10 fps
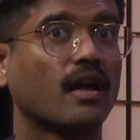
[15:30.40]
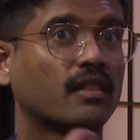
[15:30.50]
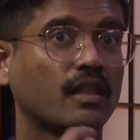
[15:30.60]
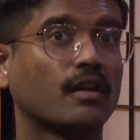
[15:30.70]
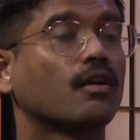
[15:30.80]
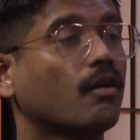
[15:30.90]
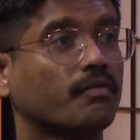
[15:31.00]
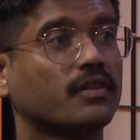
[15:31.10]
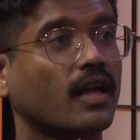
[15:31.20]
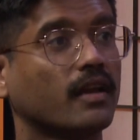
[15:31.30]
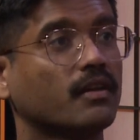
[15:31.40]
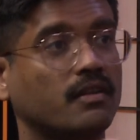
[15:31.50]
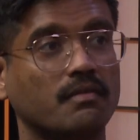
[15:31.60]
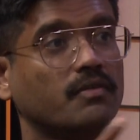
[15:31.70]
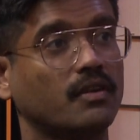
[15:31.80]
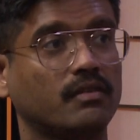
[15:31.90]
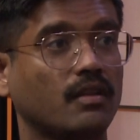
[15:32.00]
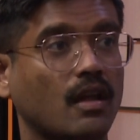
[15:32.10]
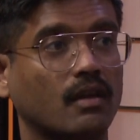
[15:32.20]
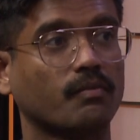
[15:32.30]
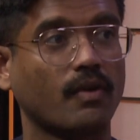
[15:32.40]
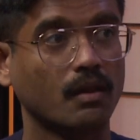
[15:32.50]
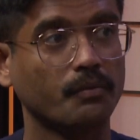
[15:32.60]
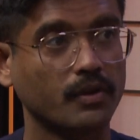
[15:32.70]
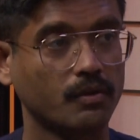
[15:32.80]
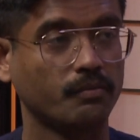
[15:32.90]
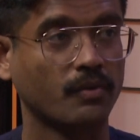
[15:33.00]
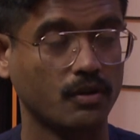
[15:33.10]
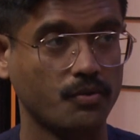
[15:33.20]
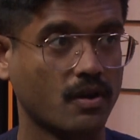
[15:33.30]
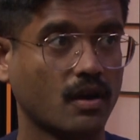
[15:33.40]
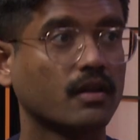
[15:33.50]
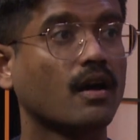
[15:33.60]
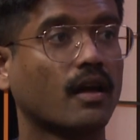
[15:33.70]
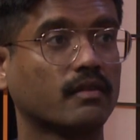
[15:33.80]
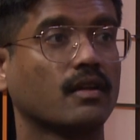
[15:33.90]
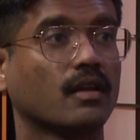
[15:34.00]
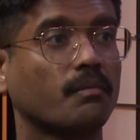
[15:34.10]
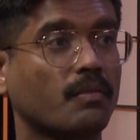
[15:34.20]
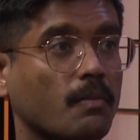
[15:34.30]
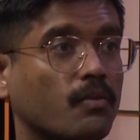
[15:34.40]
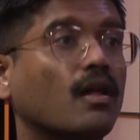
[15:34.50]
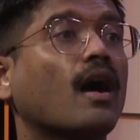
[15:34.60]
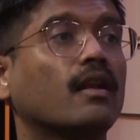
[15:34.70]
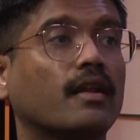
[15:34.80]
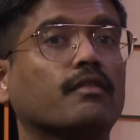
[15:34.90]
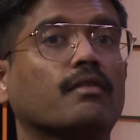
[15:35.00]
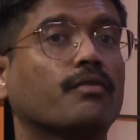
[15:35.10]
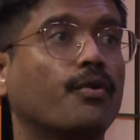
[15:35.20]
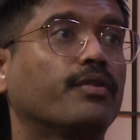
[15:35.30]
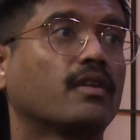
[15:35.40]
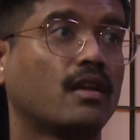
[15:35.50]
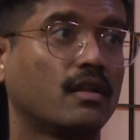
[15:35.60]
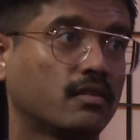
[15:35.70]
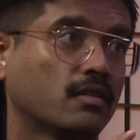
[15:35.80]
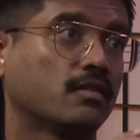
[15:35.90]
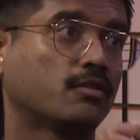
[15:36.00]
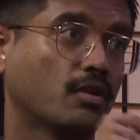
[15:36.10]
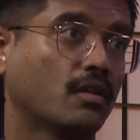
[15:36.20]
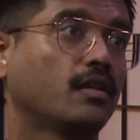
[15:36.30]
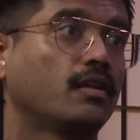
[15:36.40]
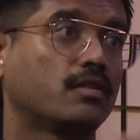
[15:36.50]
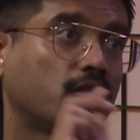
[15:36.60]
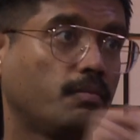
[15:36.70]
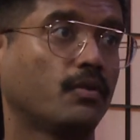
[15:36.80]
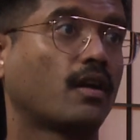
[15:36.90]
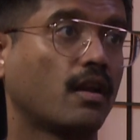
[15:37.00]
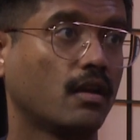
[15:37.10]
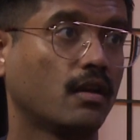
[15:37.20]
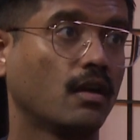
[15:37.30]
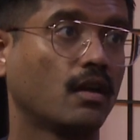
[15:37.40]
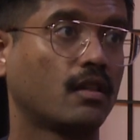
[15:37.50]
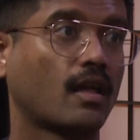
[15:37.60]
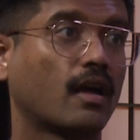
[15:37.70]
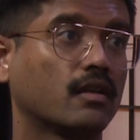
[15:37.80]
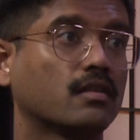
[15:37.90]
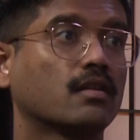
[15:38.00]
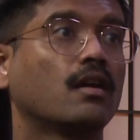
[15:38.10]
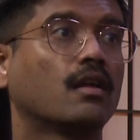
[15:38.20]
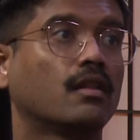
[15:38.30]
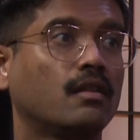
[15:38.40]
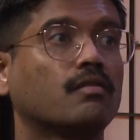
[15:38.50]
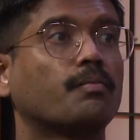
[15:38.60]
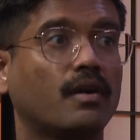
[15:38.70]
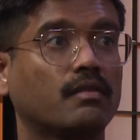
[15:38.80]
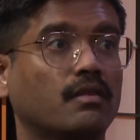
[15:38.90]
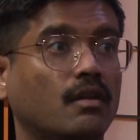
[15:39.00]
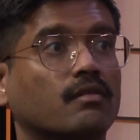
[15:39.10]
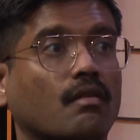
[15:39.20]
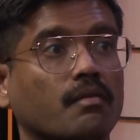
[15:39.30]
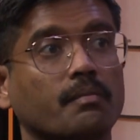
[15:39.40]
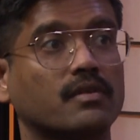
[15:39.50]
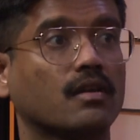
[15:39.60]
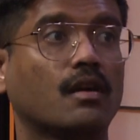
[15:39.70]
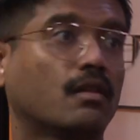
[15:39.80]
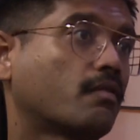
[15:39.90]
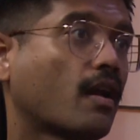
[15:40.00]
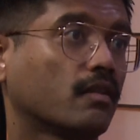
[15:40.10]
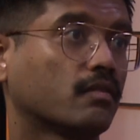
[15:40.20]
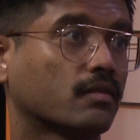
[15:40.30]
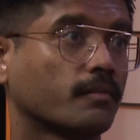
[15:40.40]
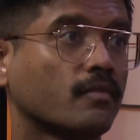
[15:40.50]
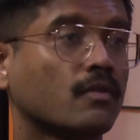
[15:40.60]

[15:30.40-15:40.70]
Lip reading: Think of that diversity as well when you are casting people, unless of course it is strictly stipulated that this person is of a particular race.